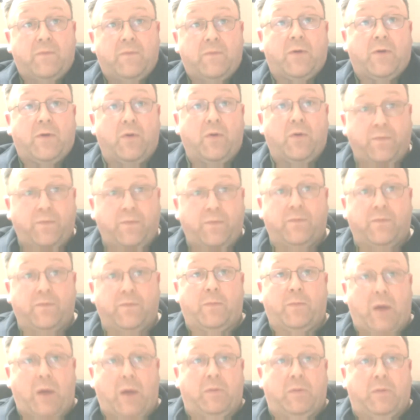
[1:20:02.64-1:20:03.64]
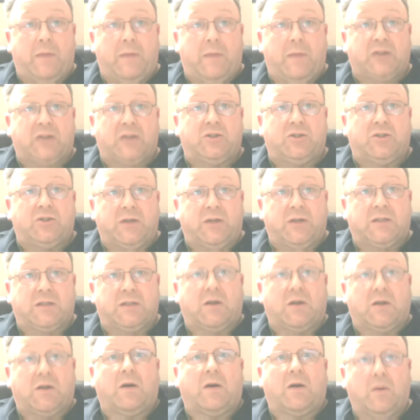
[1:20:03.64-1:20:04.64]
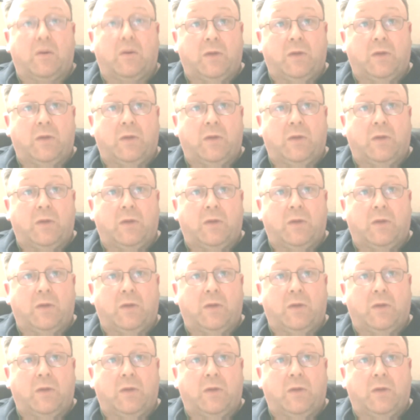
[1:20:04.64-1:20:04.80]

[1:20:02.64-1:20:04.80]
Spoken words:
enough of a problem actually trying to sort out